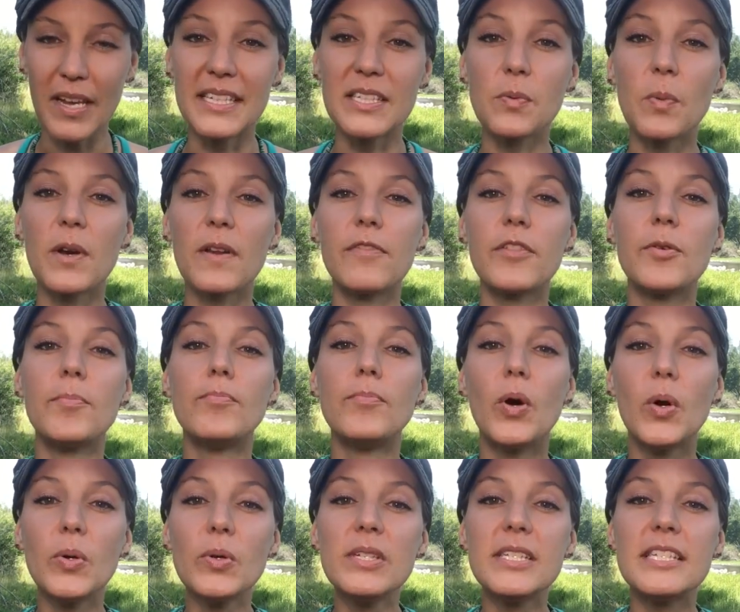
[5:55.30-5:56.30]
is one of the
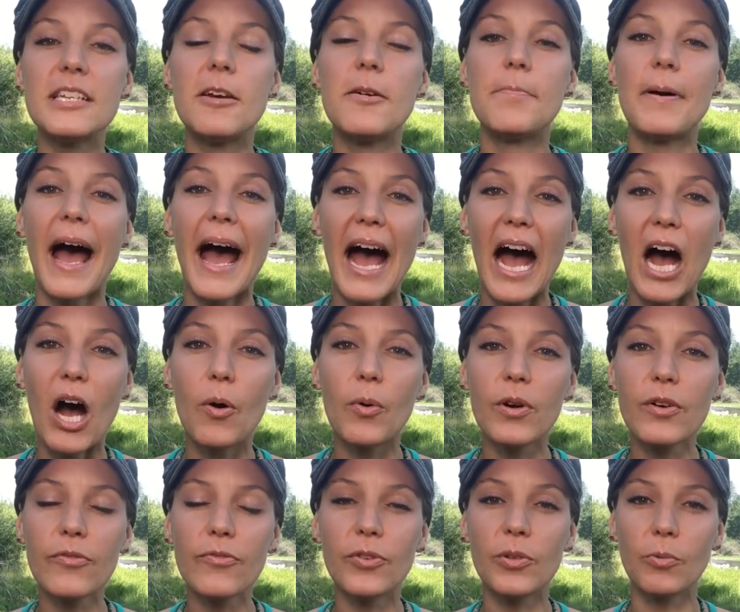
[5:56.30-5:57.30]
most
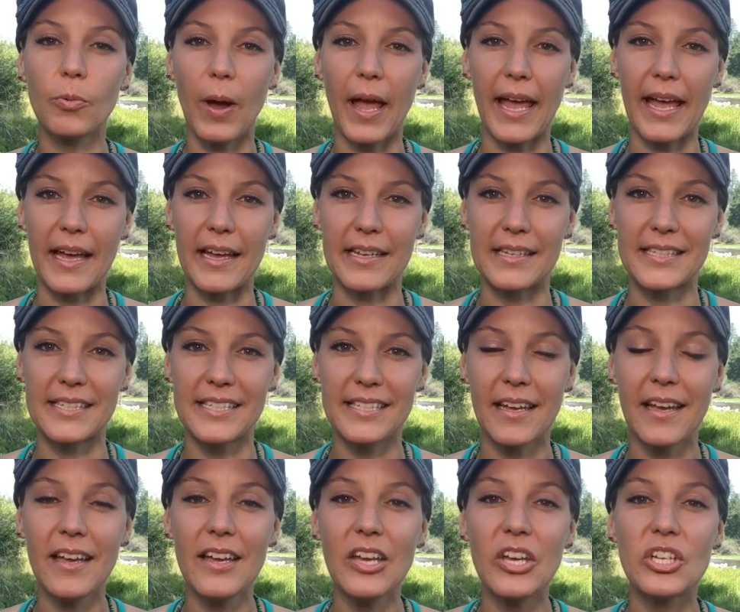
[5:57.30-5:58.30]
powerful ways
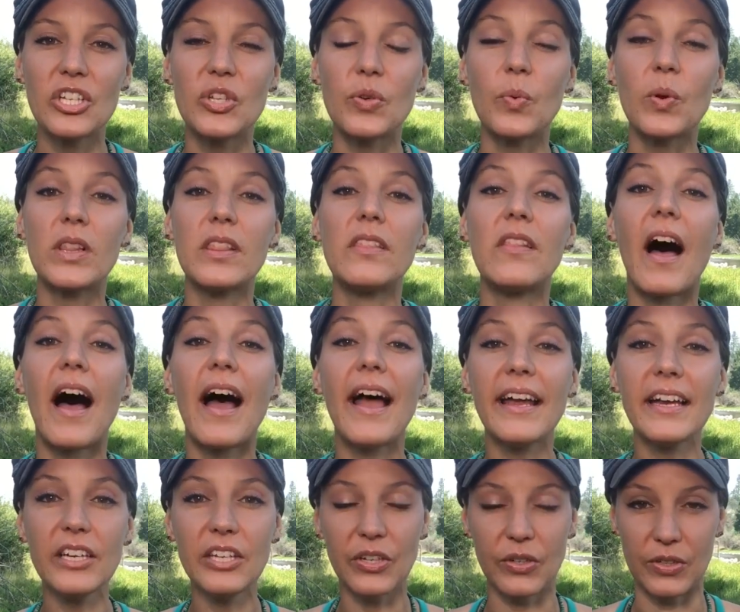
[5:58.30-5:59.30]
to
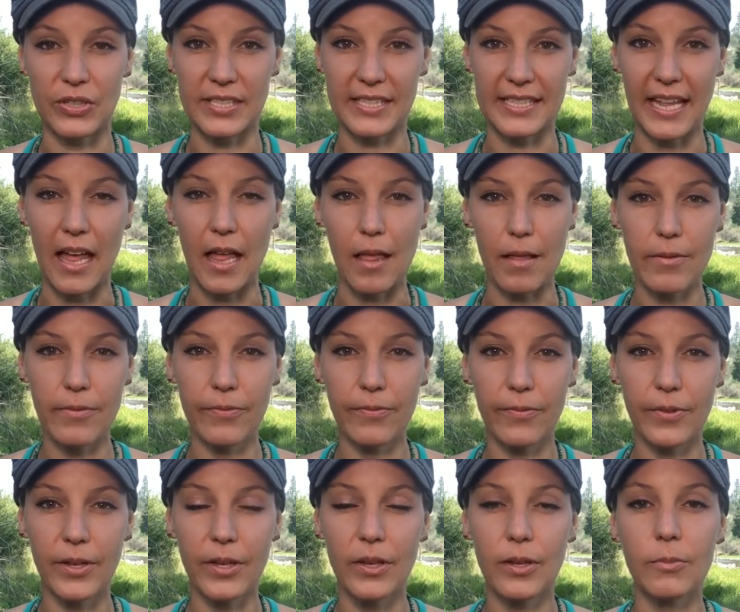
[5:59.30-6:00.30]
align yourself
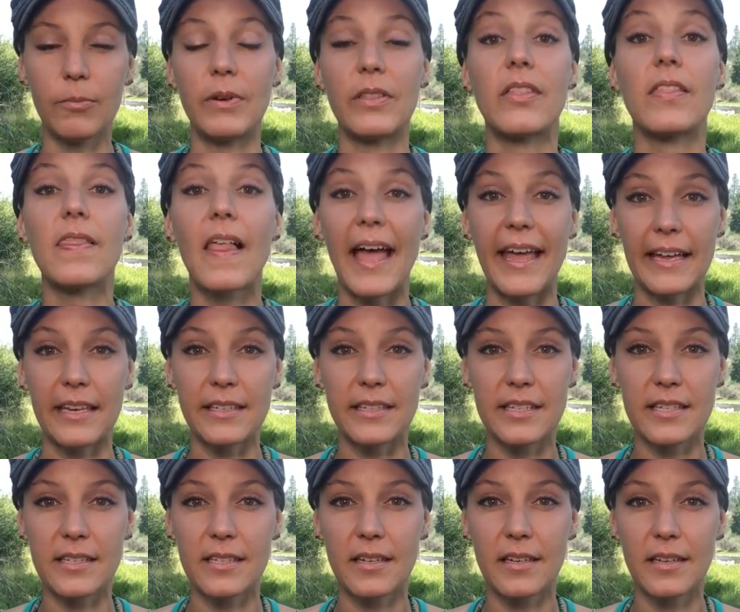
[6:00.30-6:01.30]
with
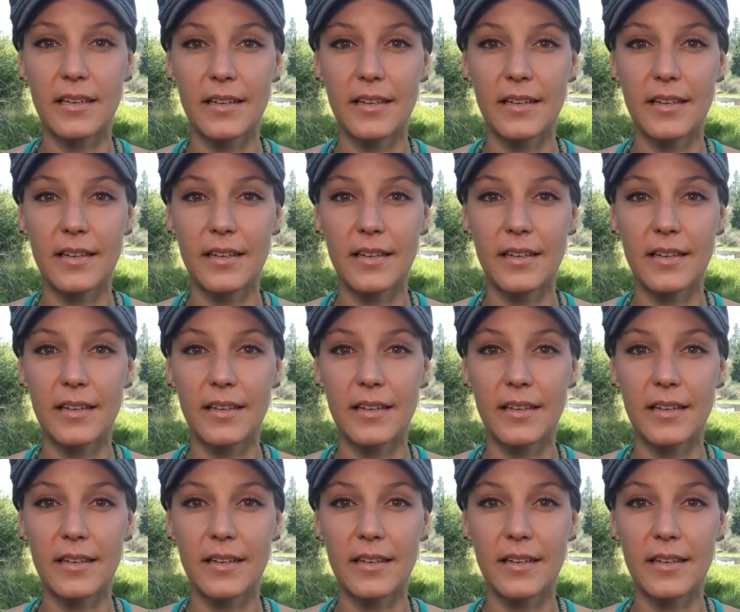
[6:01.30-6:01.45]
light.